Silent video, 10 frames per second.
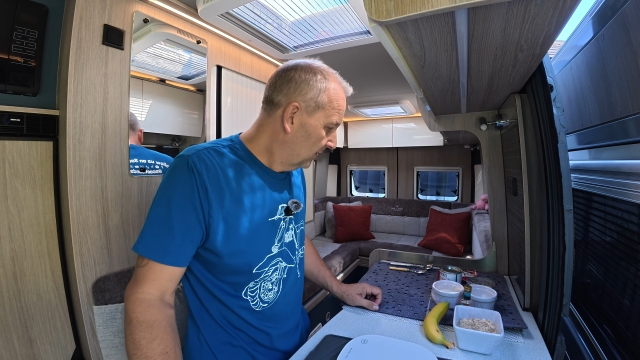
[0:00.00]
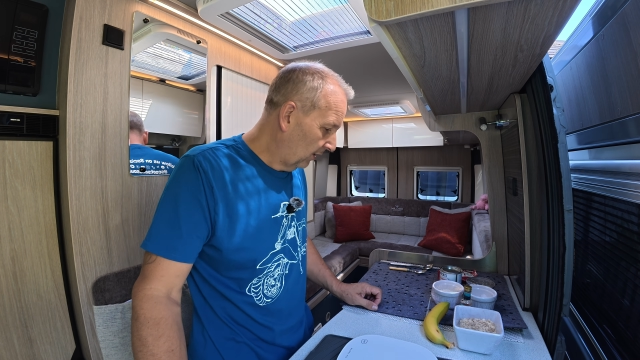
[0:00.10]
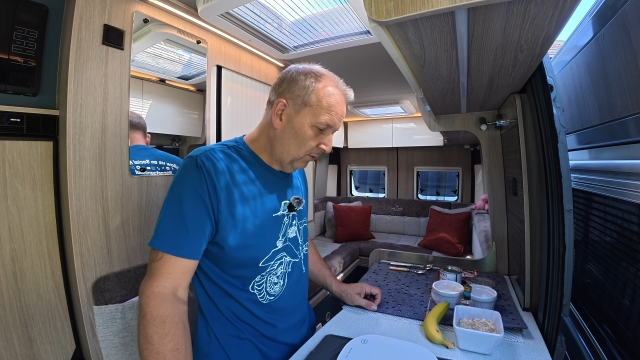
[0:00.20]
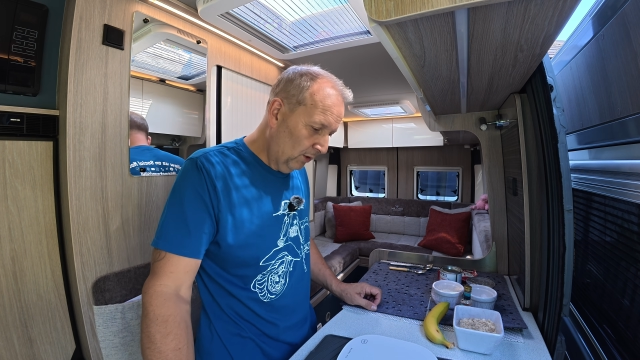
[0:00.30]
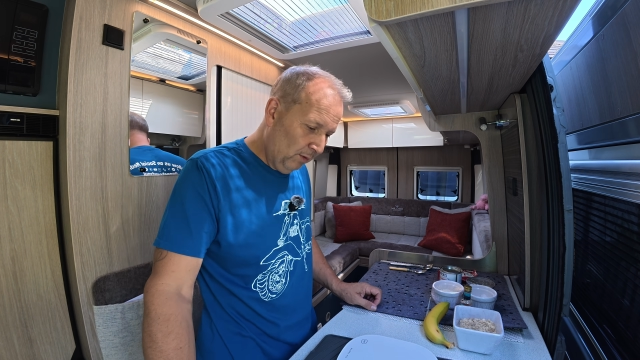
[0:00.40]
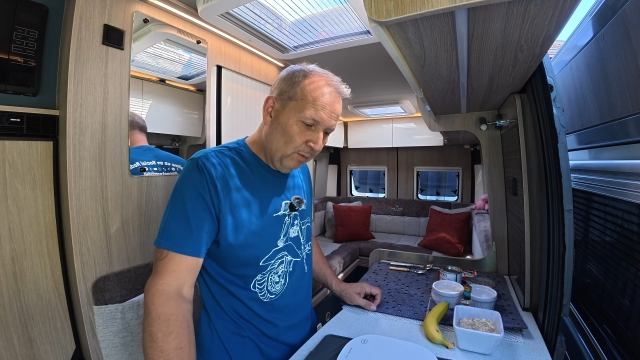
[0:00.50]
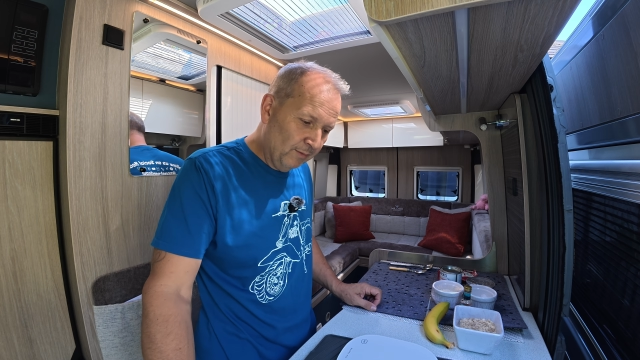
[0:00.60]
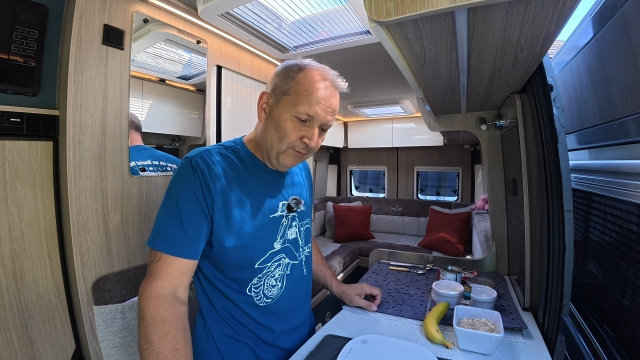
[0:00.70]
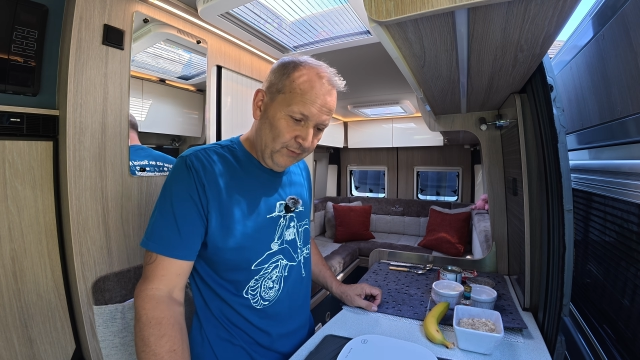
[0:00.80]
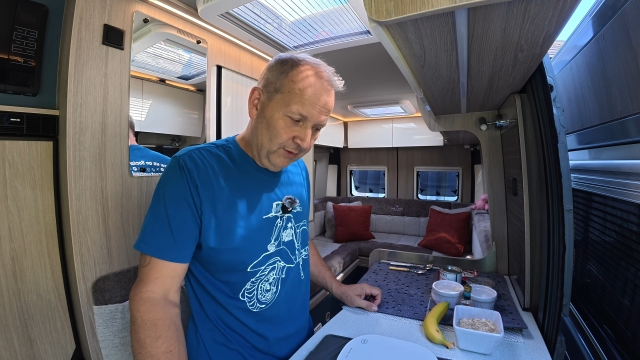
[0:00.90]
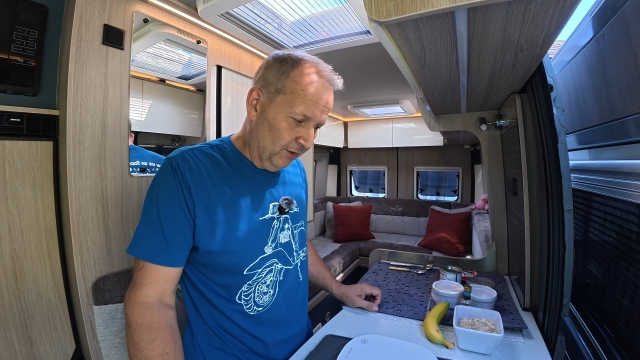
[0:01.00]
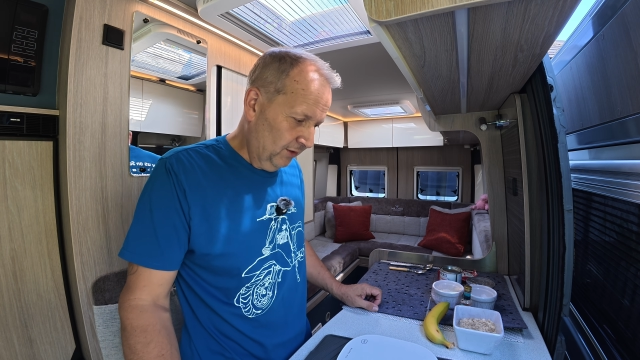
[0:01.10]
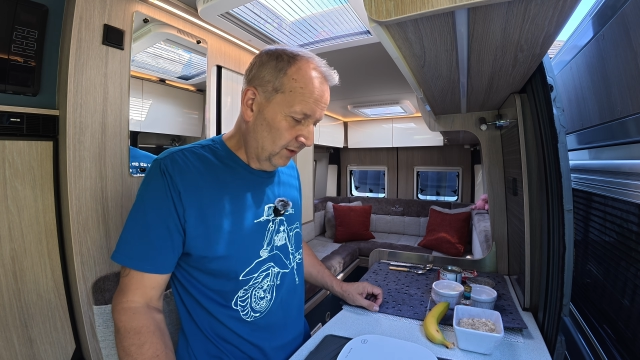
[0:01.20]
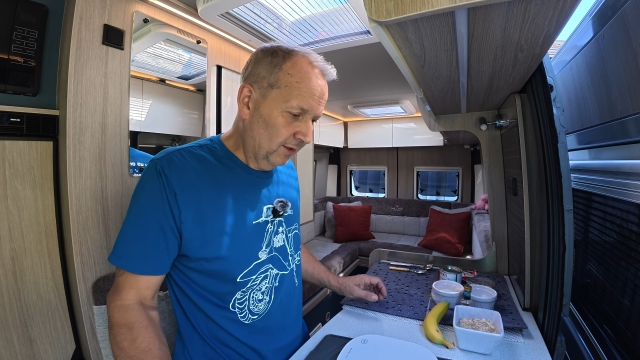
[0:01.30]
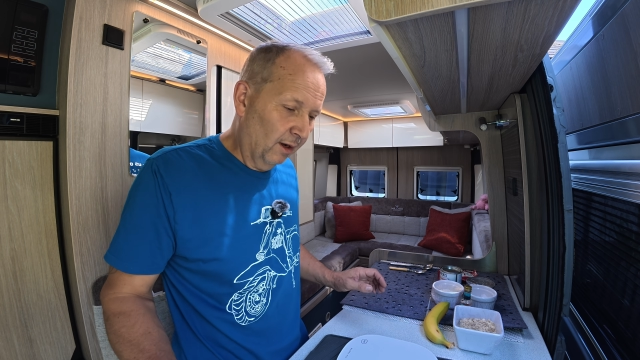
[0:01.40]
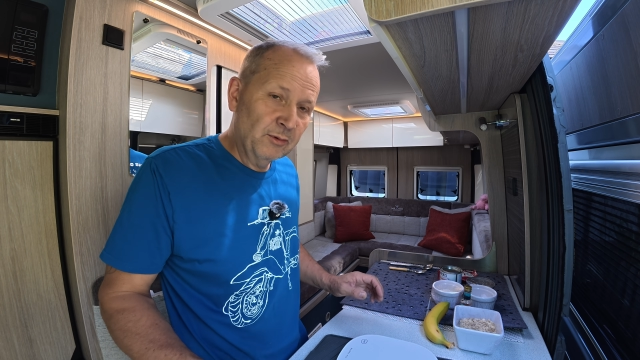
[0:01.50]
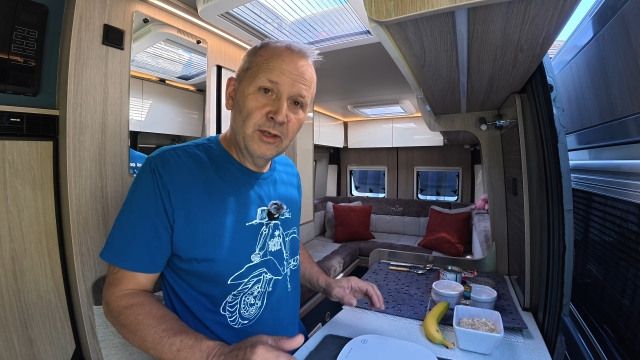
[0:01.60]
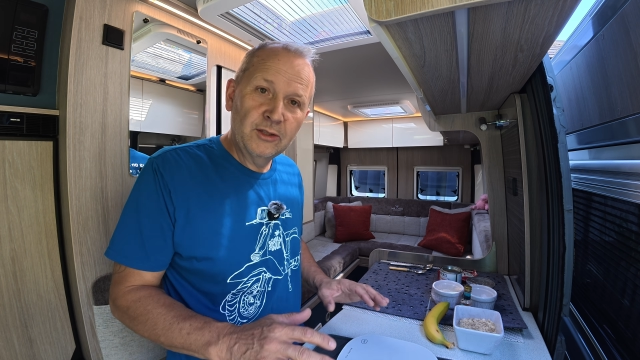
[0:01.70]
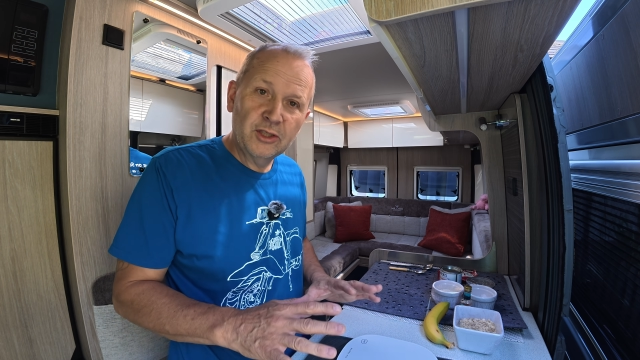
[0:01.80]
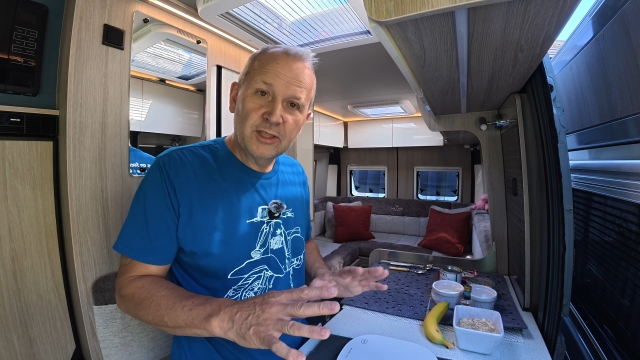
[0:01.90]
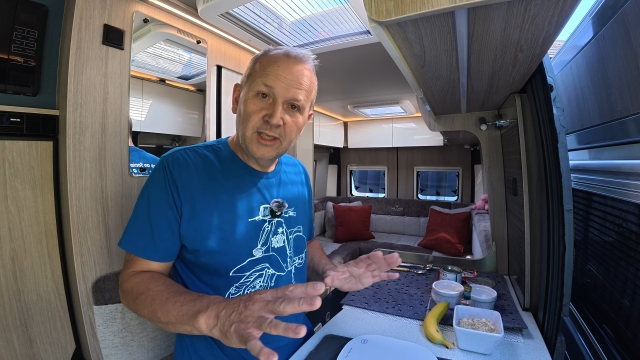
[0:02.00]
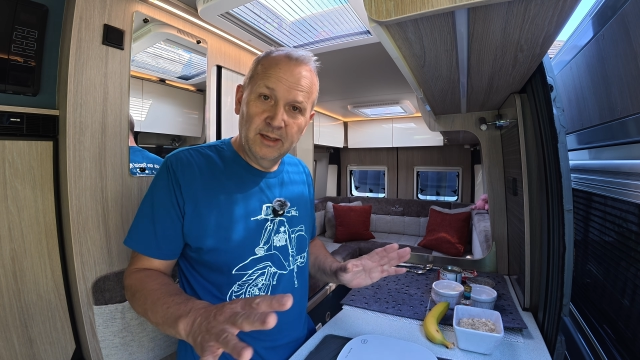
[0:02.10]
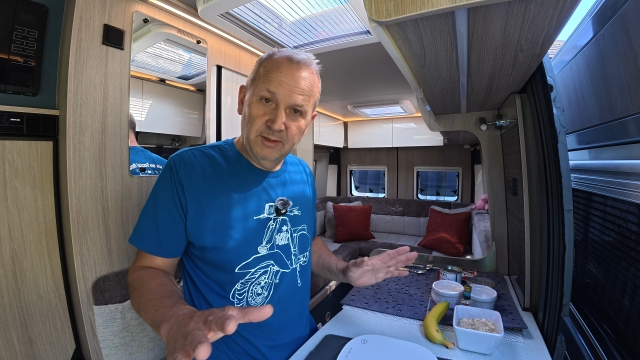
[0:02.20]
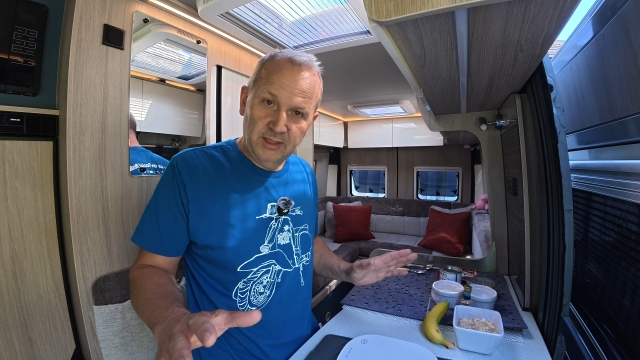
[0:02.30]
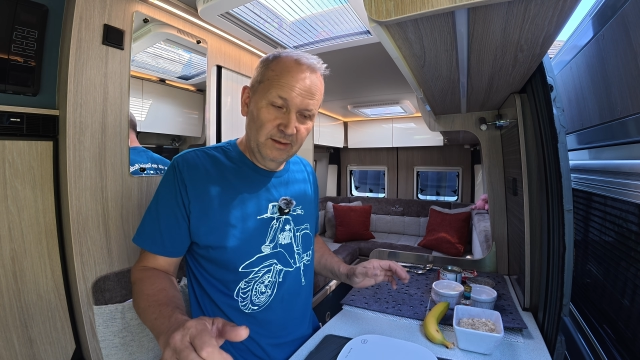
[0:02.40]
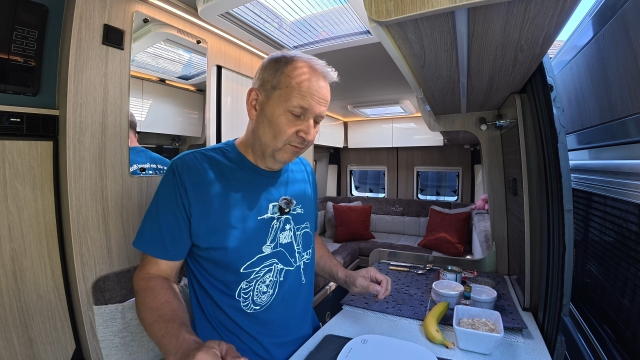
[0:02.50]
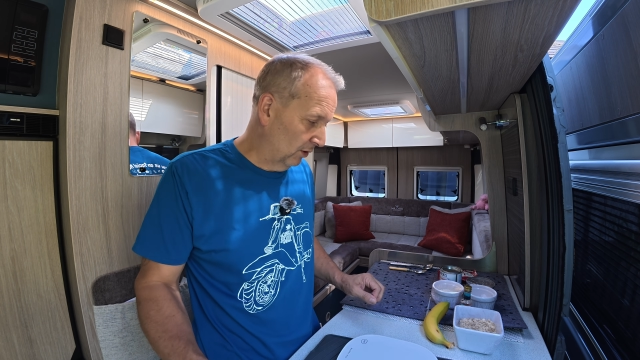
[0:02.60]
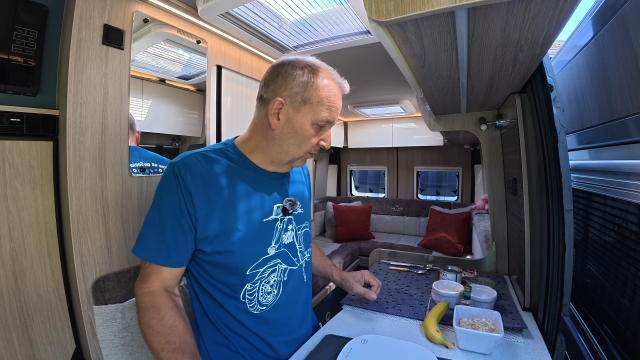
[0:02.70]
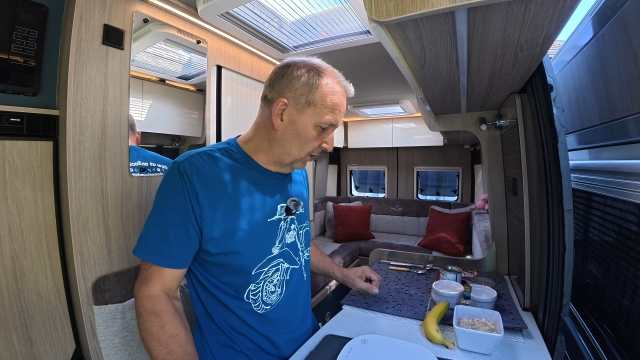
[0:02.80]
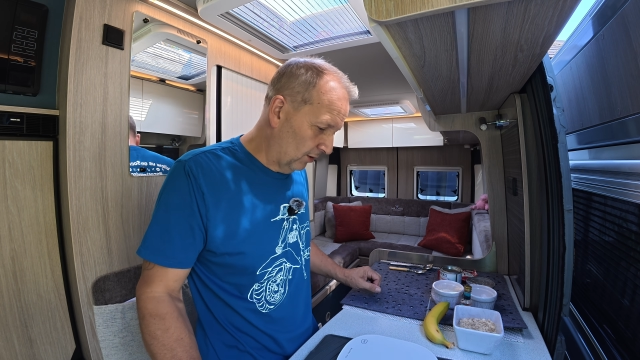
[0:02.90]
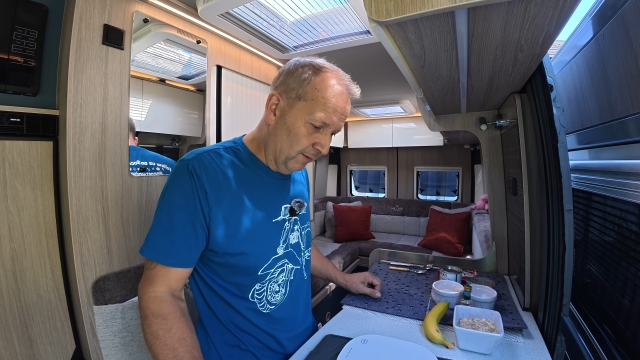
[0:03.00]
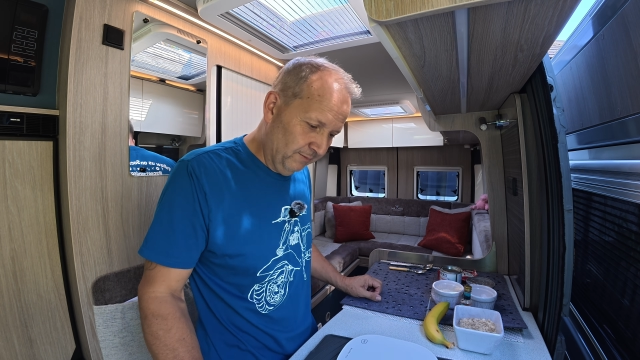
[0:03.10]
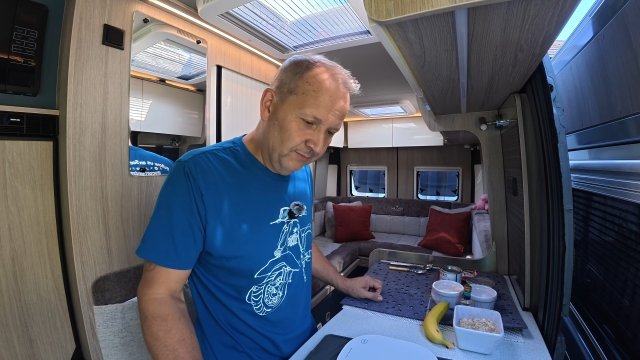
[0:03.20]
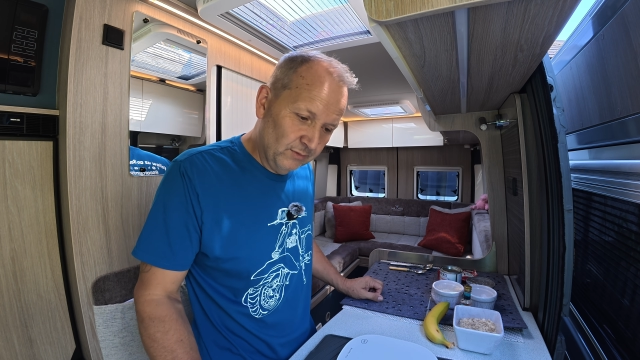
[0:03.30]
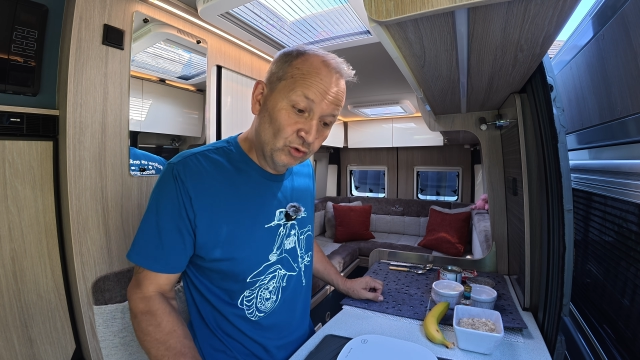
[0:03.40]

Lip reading: So what do we want first? I'm going to just keep this in real time.